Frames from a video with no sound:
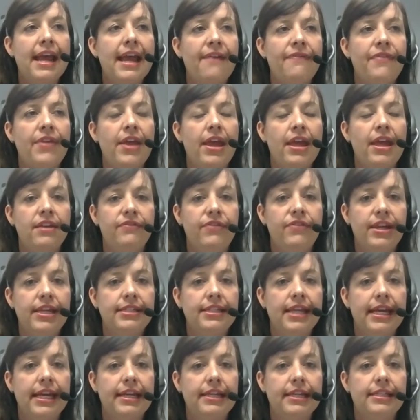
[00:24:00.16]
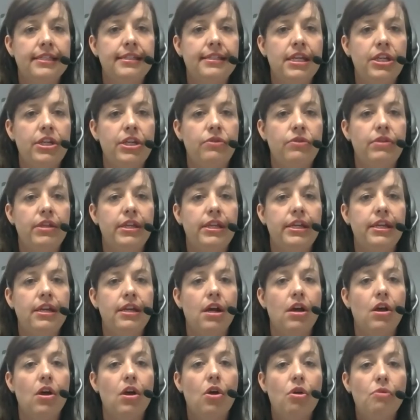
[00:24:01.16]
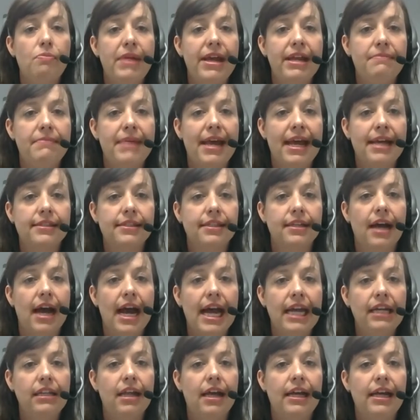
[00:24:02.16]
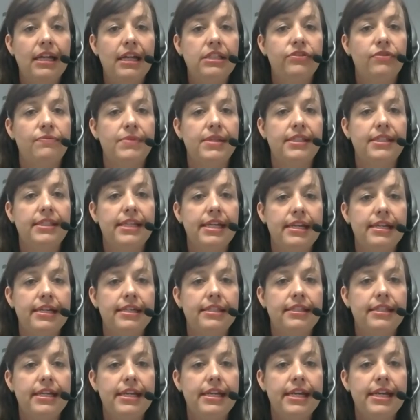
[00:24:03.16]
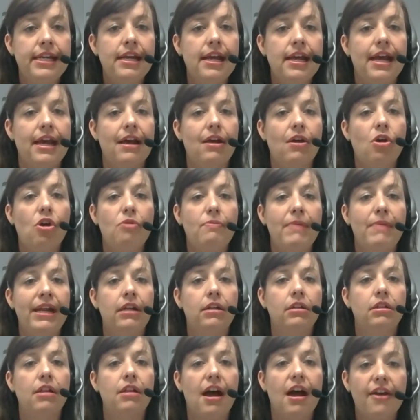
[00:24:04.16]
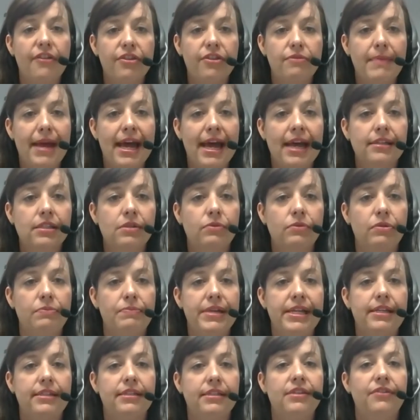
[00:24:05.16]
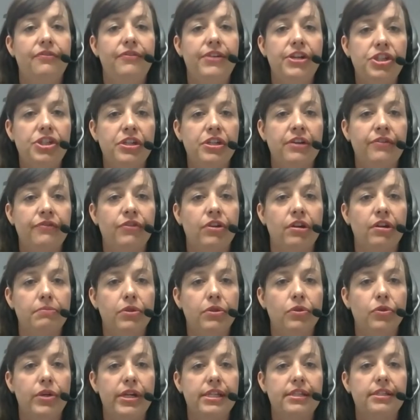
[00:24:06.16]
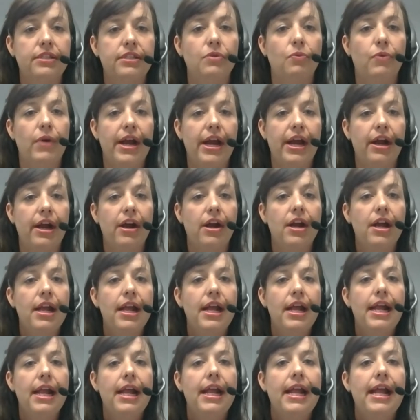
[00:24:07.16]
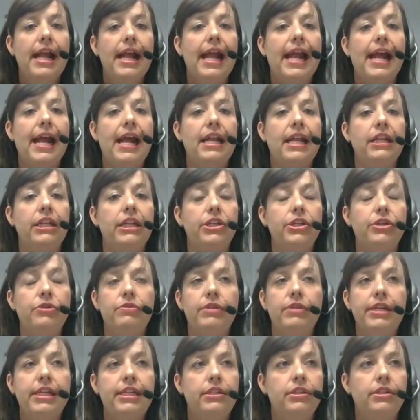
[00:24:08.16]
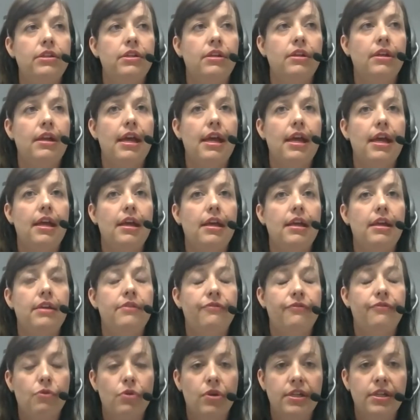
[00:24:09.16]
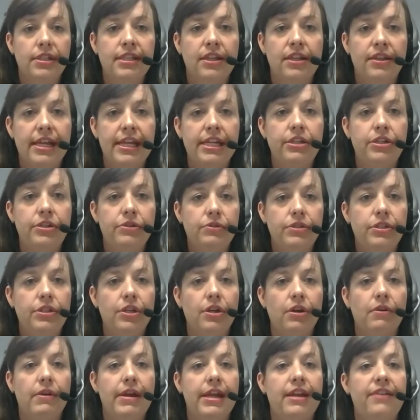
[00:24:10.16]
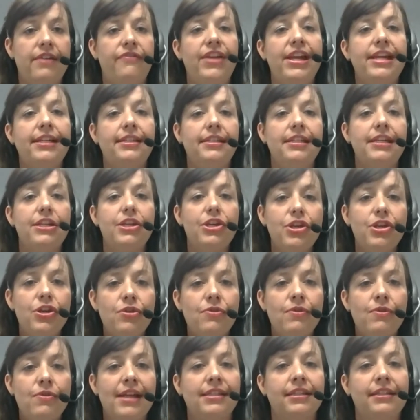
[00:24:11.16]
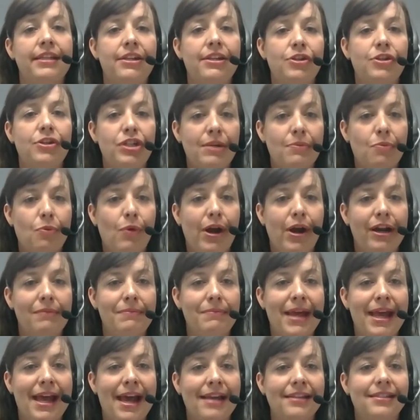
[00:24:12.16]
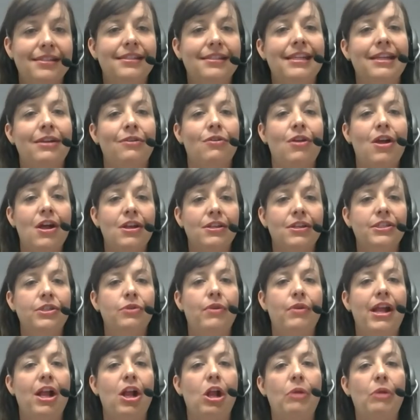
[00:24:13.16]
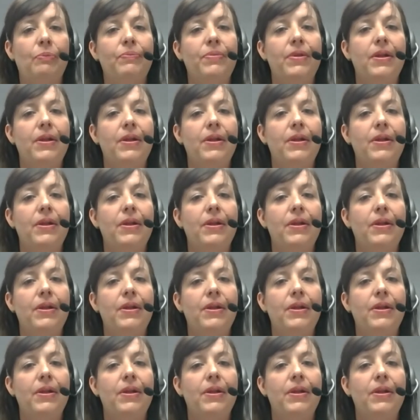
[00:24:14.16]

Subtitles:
at the end of this, I can send you the homemade mask guidelines from the CDC. A homemade cloth mask would be sufficient for employees to wear, and you need to enforce that they do so. And if they see you as leadership wearing masks, it'll also help